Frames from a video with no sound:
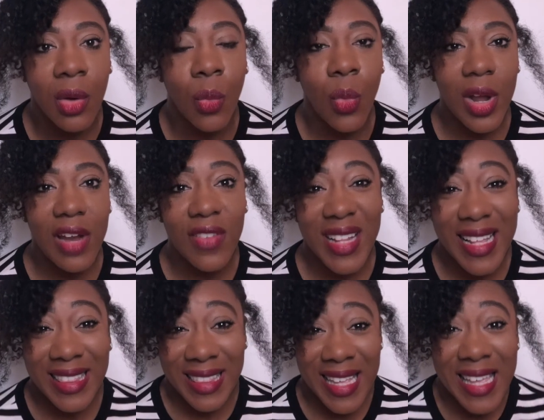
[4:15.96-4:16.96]
Whatever
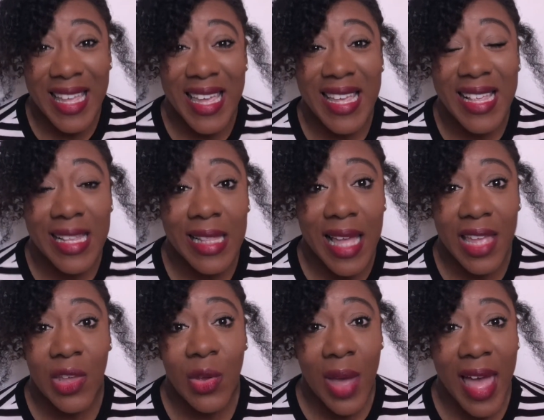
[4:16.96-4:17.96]
that thing is that
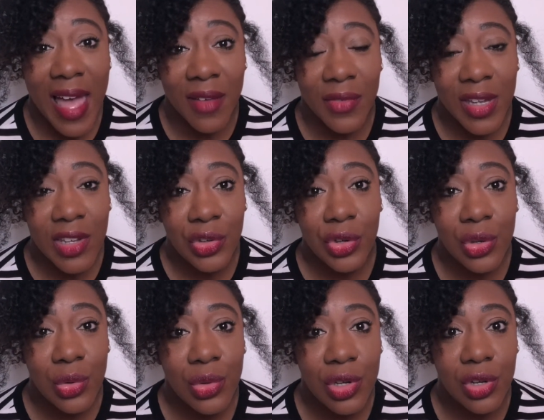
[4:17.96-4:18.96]
you have in
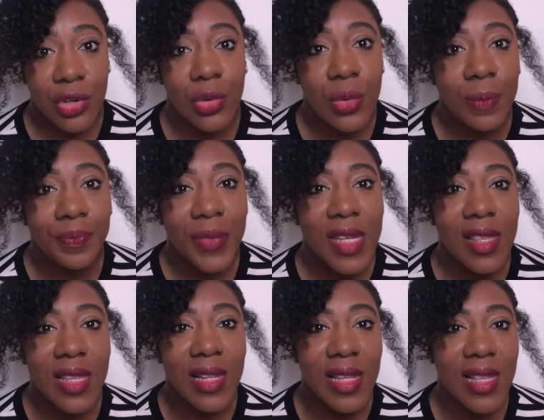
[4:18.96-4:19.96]
you to do,
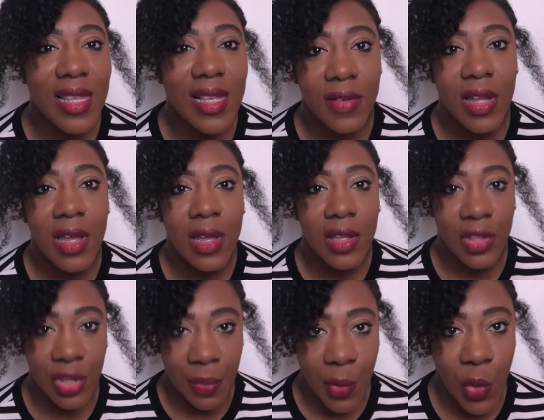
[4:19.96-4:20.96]
solicit
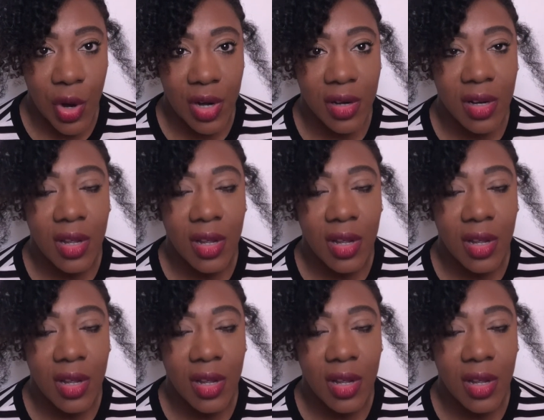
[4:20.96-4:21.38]
support.